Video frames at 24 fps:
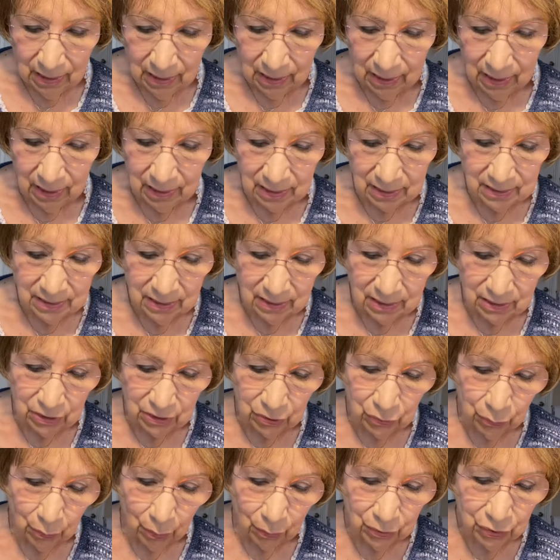And it says,
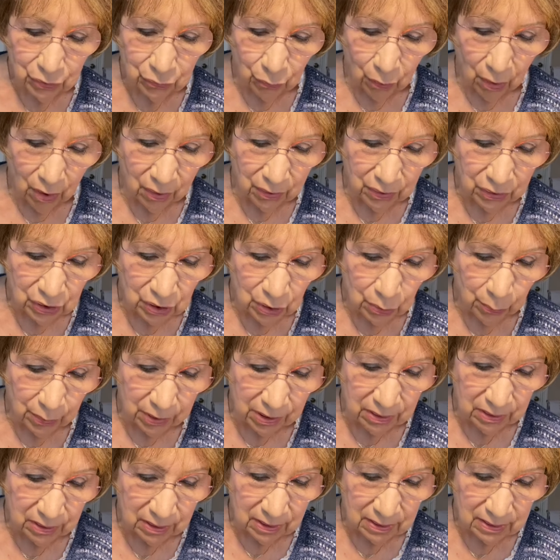grow strong in your
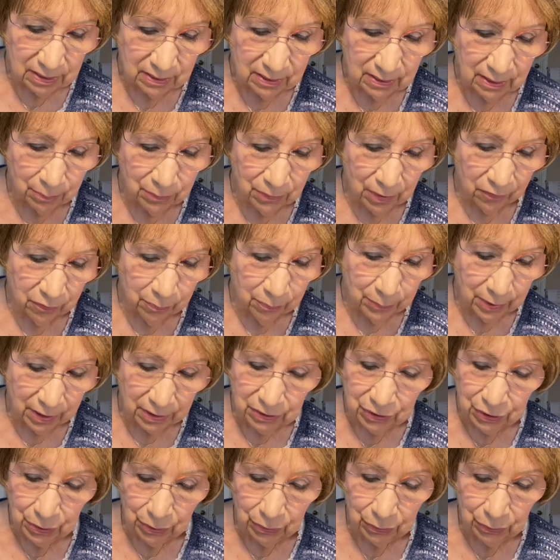weakness. Some of my
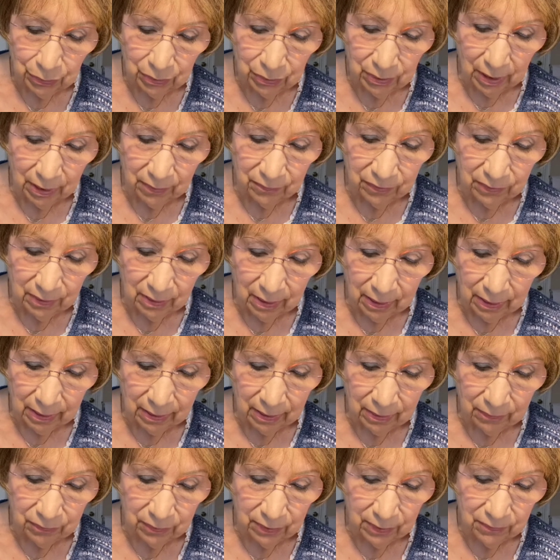children I've, I
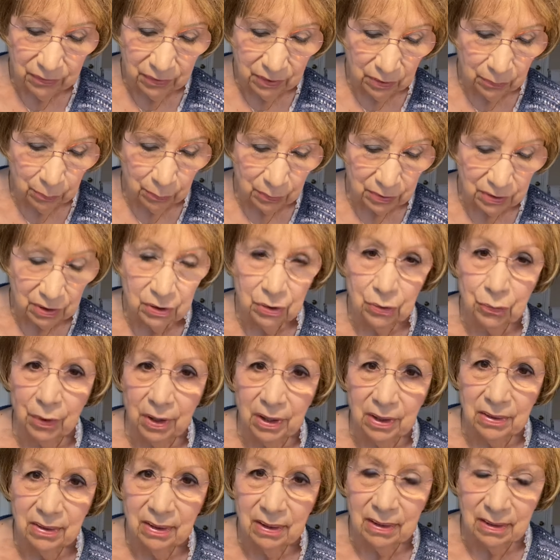have gifted with
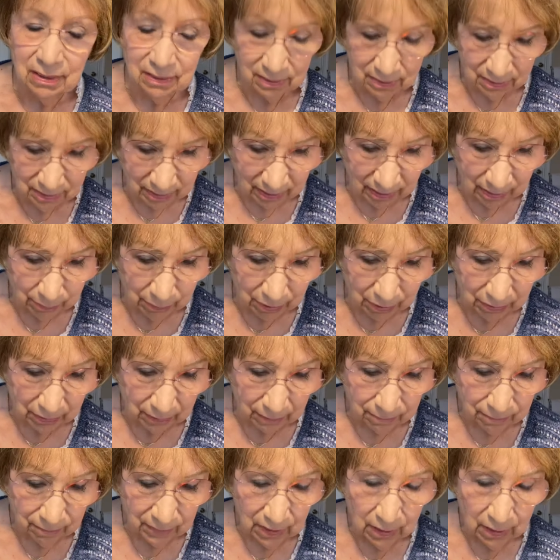strength and stamina.